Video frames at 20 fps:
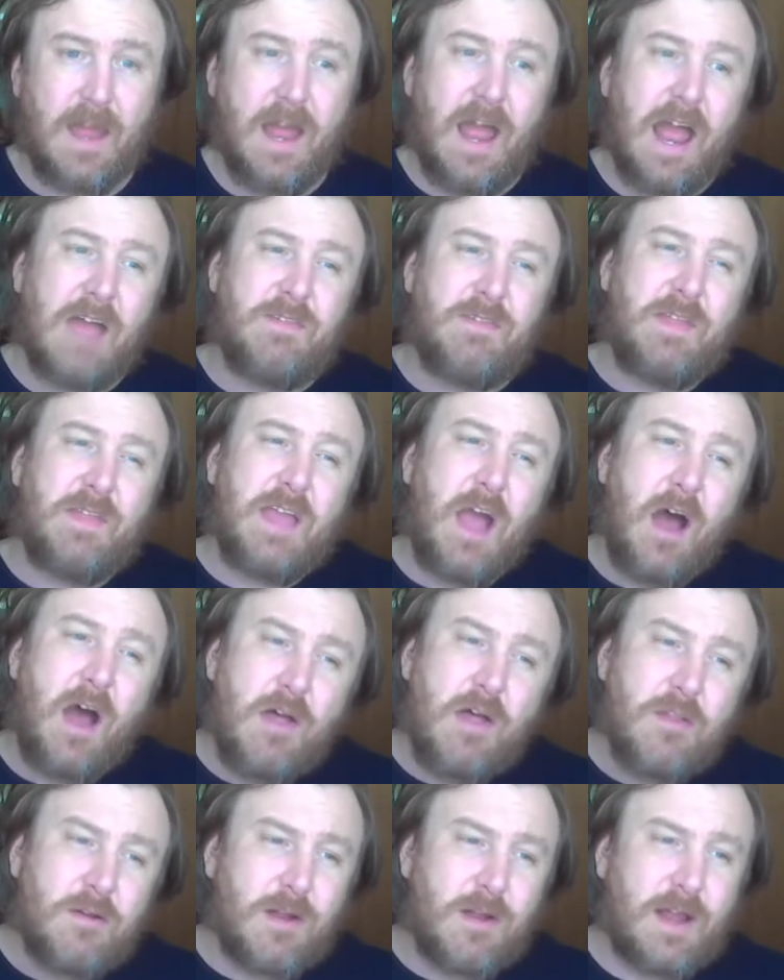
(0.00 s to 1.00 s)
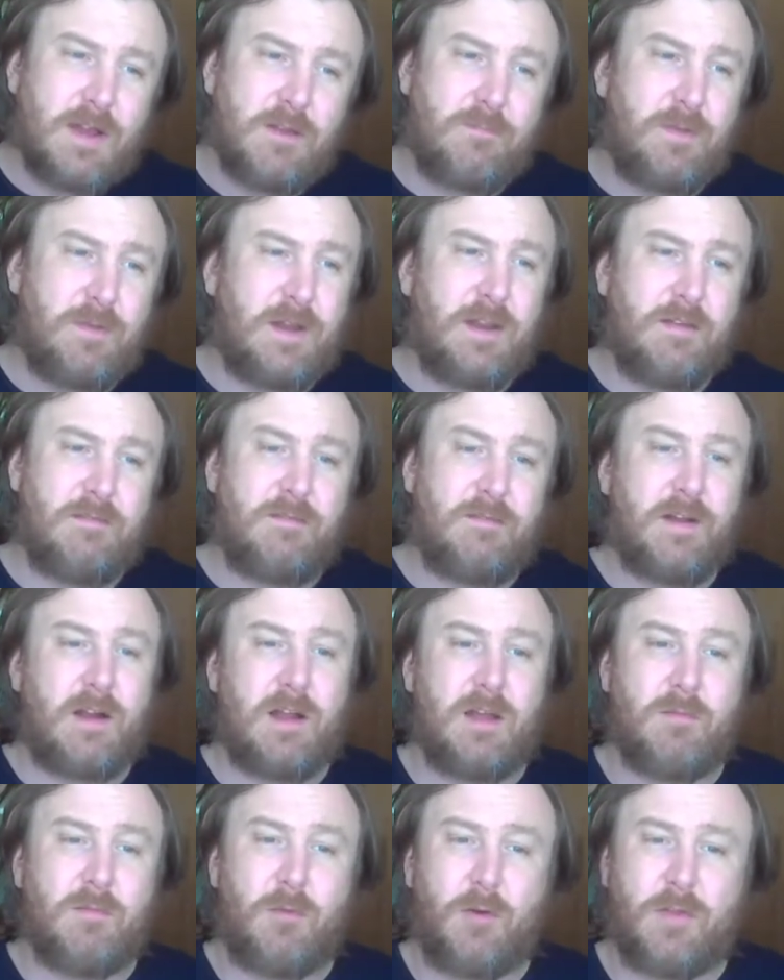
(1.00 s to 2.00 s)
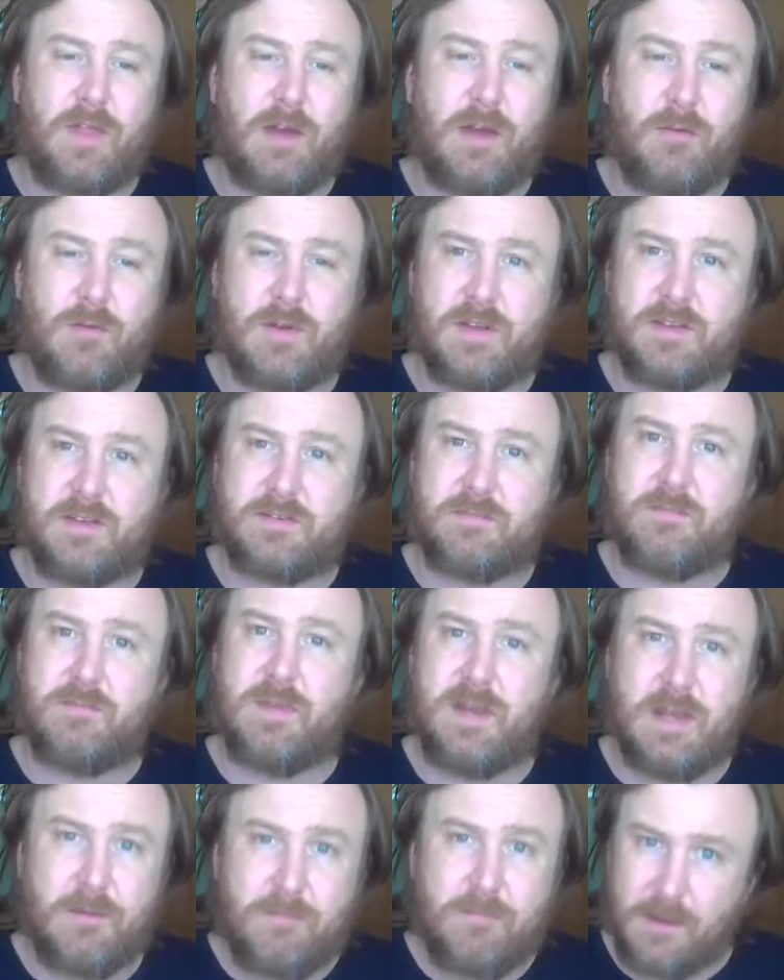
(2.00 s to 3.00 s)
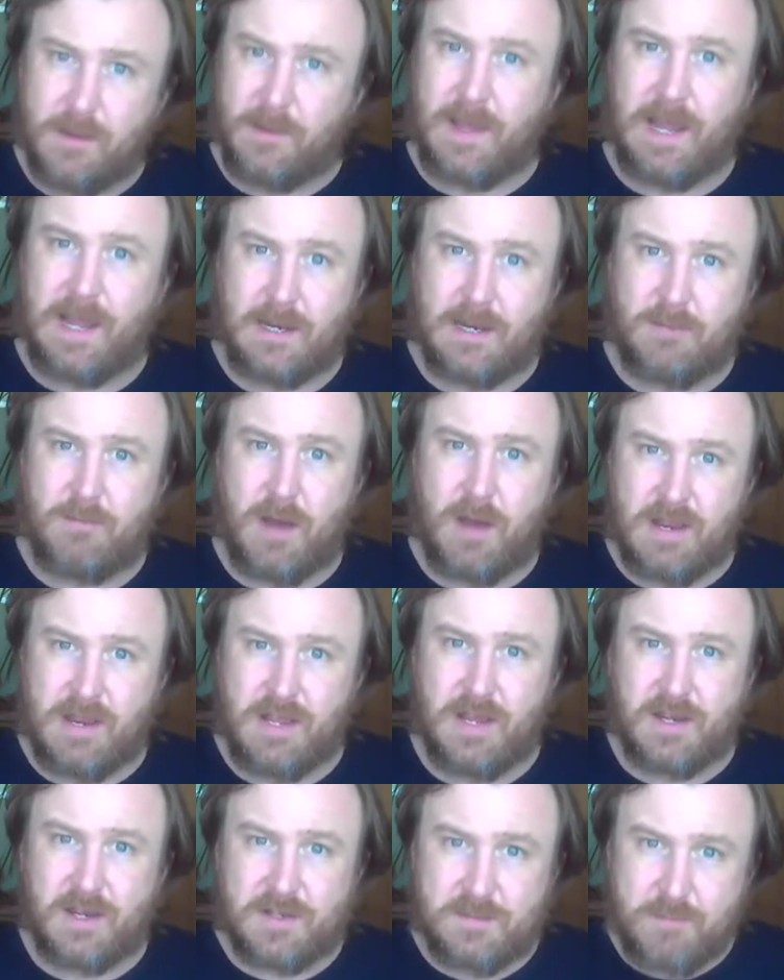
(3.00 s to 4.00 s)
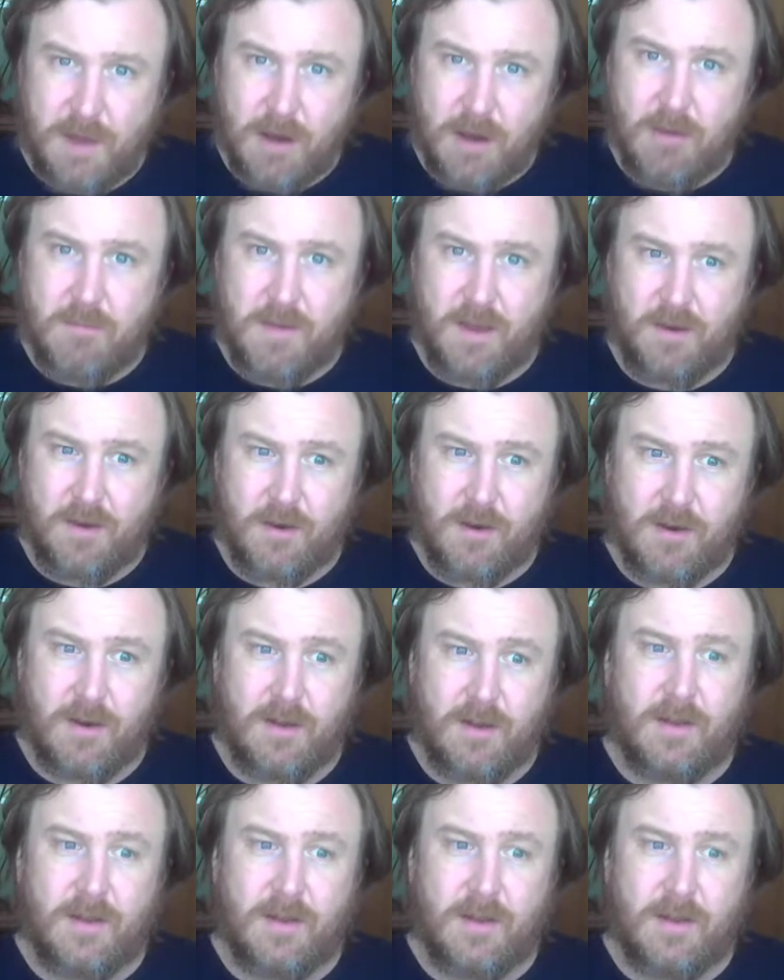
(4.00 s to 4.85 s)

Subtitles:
And then the other independent variable that was manipulated by the experimenter